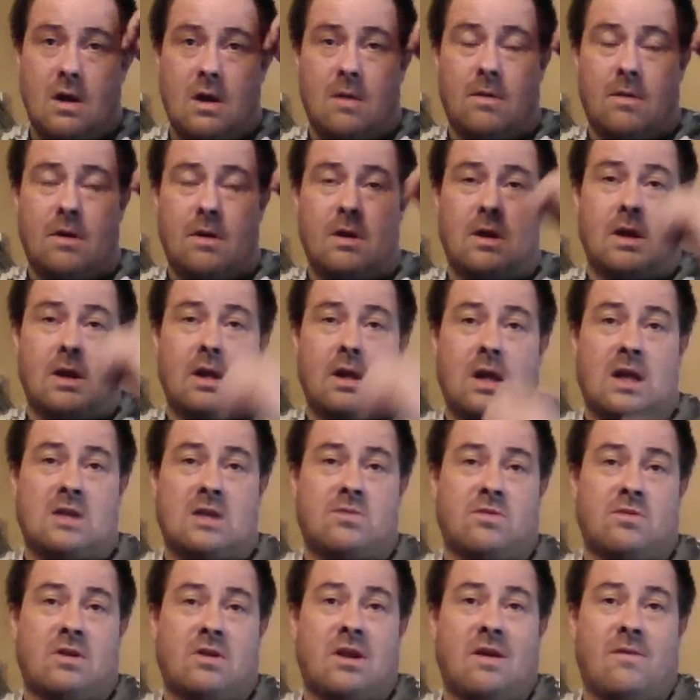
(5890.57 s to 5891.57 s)
But yeah, that's
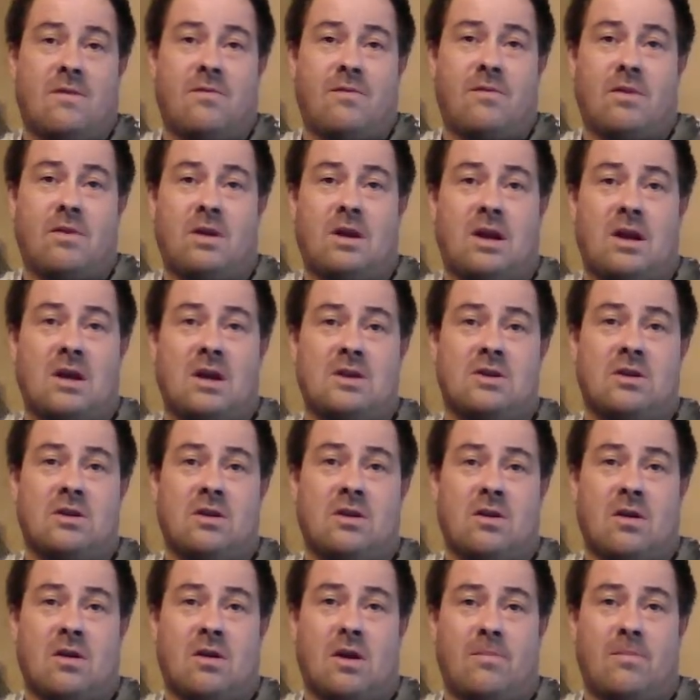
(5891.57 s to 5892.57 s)
when I've realized,
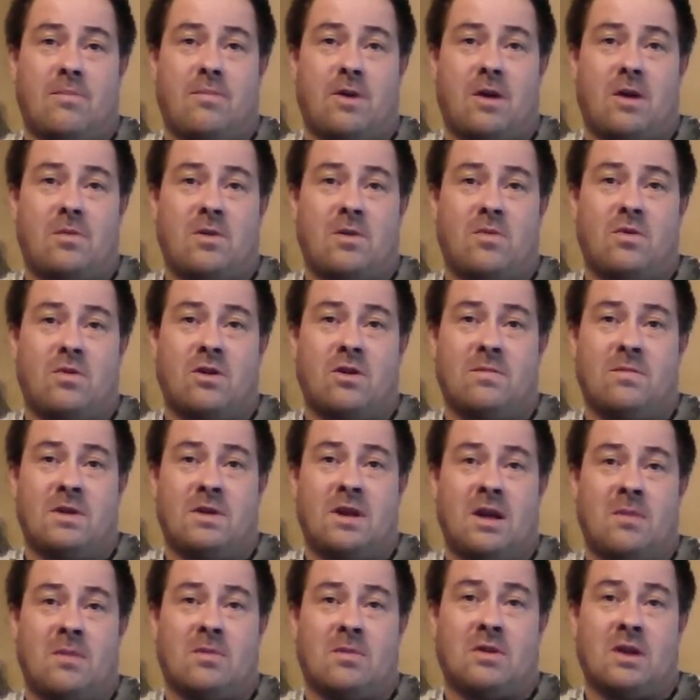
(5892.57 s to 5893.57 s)
I probably wouldn't have been
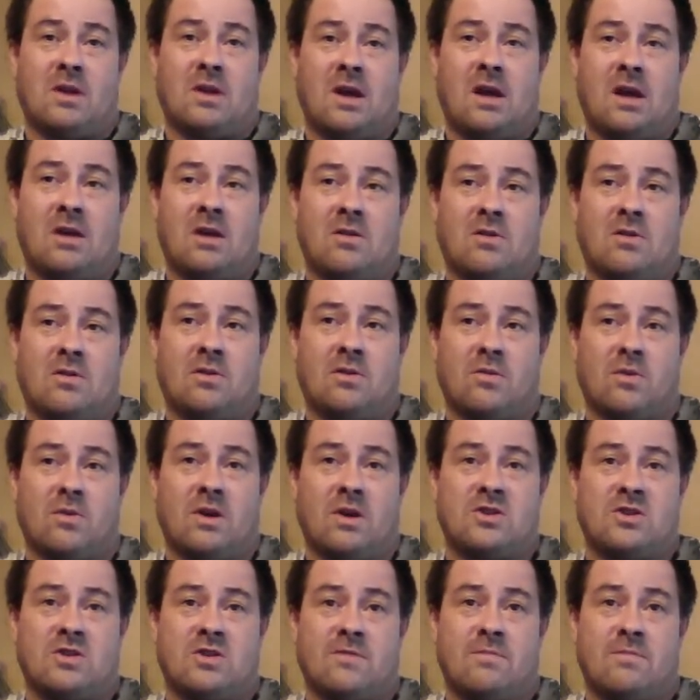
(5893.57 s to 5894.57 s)
able to handle the
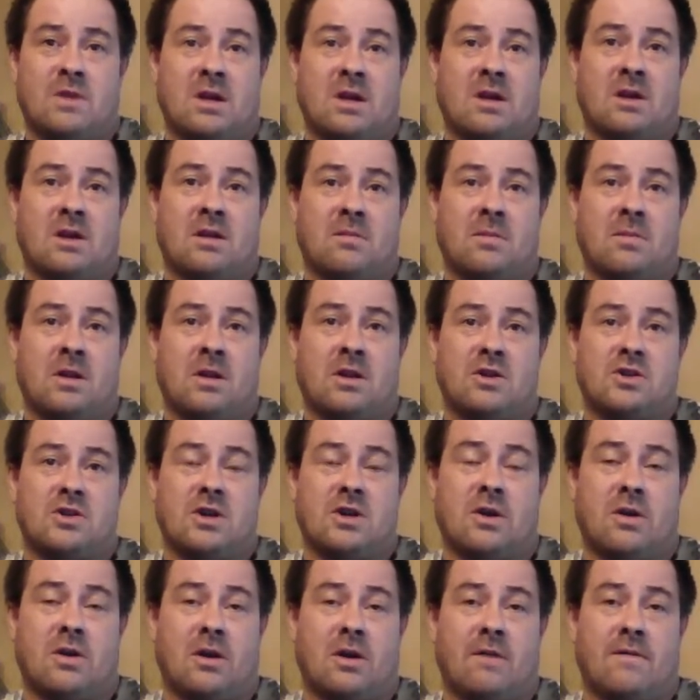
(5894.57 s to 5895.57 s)
rest of being in the
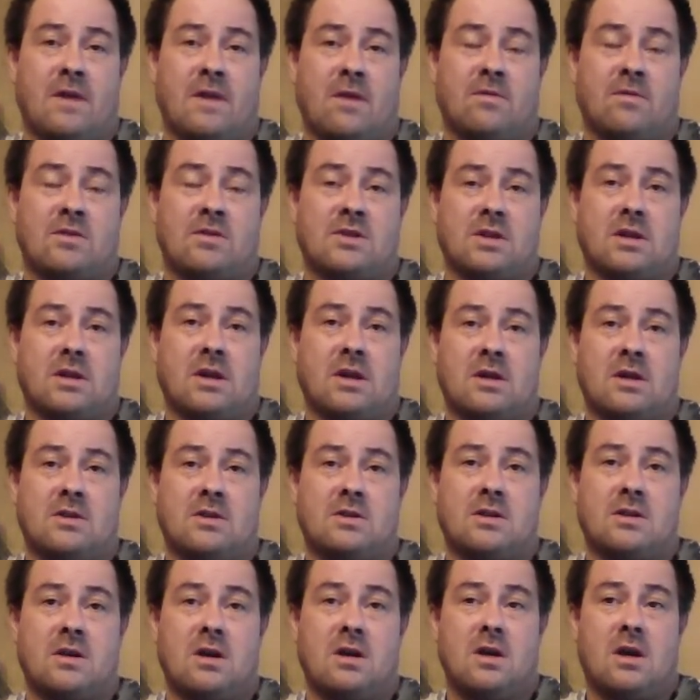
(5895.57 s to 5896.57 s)
military if that was the case.